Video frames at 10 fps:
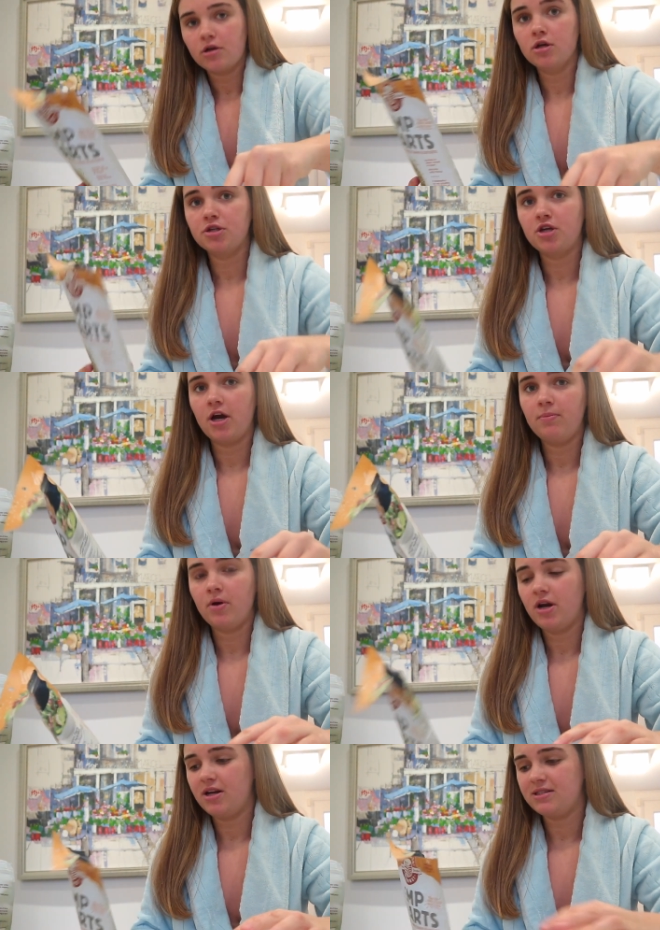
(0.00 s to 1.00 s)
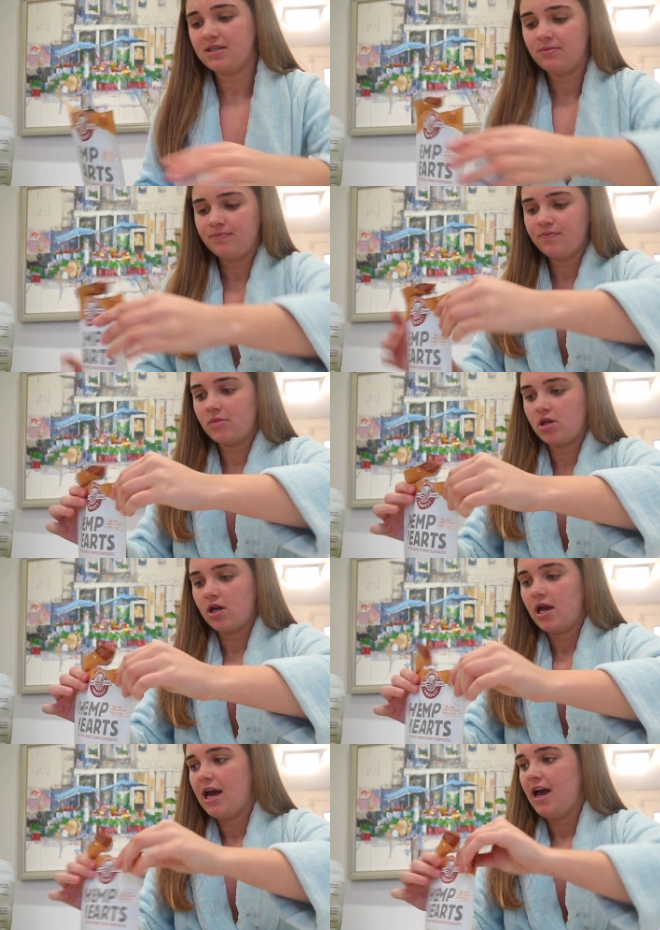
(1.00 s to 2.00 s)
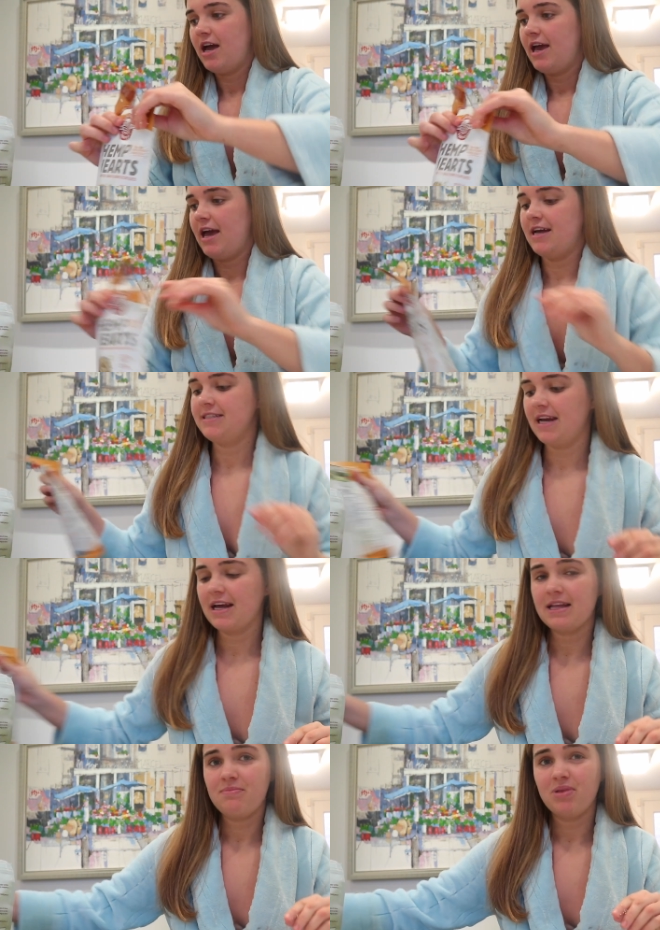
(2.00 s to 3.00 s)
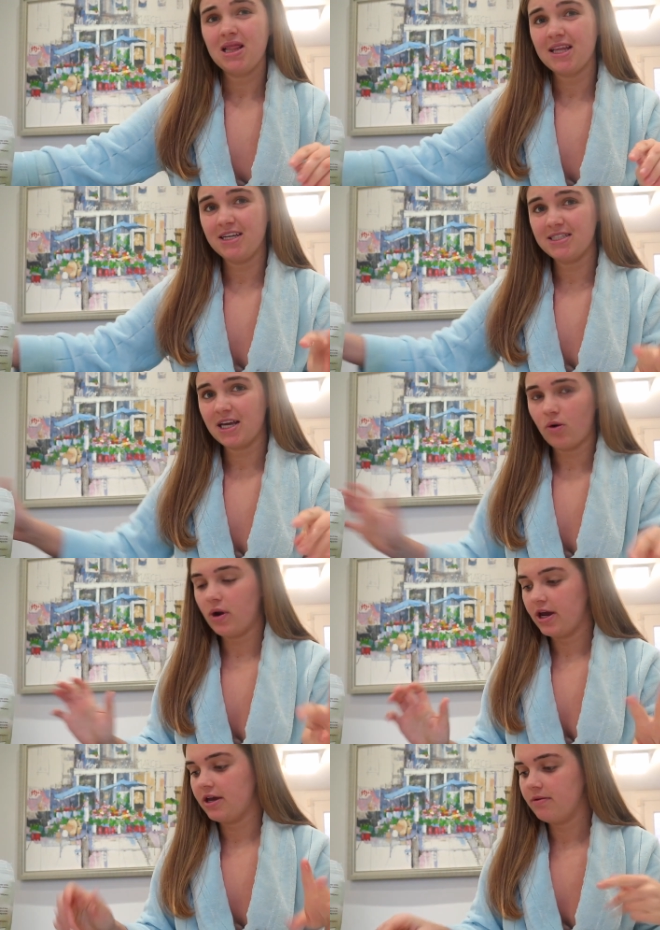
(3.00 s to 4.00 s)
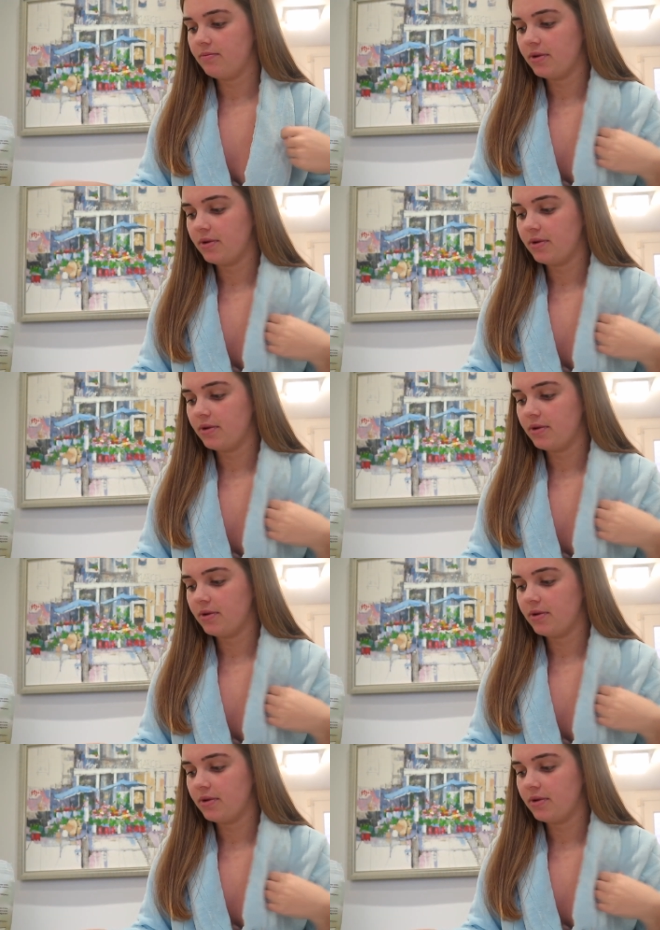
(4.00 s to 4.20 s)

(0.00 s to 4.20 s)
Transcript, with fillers: gonna try and put it in some aesthetically pleasing way,